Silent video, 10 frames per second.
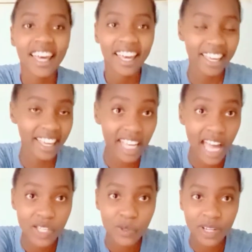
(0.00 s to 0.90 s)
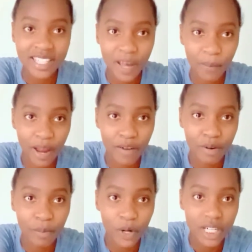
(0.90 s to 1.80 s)
Hey guys, what's up
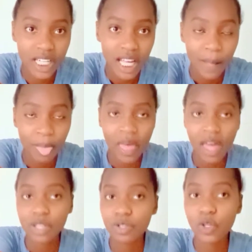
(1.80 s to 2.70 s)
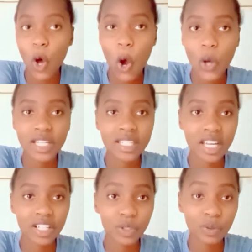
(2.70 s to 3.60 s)
everybody? So it's
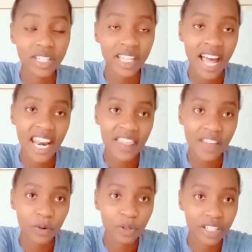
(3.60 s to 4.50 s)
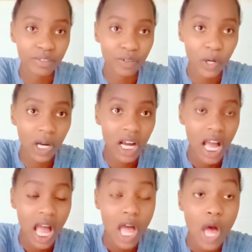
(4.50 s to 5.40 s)
a new day, another cooking vlog.
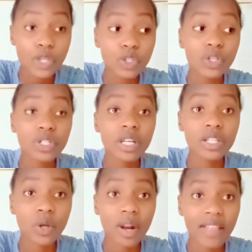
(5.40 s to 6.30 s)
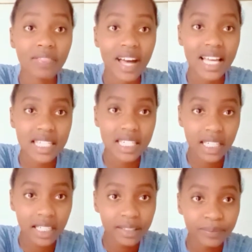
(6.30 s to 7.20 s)
So today is on a
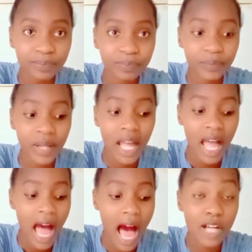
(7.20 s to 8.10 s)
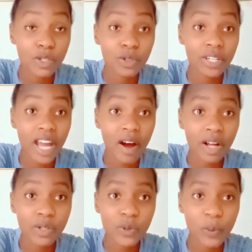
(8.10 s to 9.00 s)
Thursday, and today I
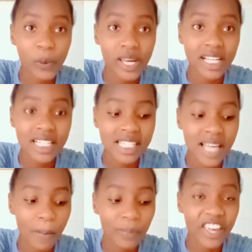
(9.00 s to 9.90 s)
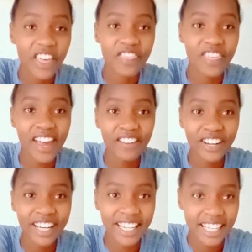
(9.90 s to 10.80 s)
want to make some
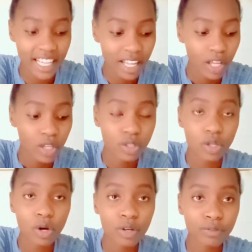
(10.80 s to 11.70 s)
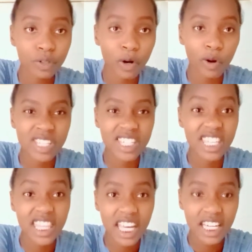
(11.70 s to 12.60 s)
githeri. So if you don't know what's
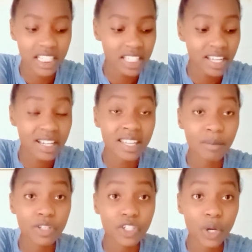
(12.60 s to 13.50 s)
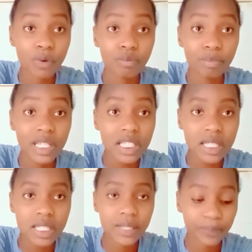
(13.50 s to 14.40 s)
githeri is a mixture of
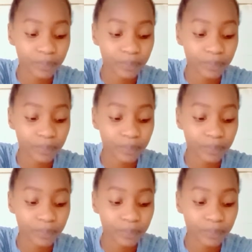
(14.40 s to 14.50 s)
beans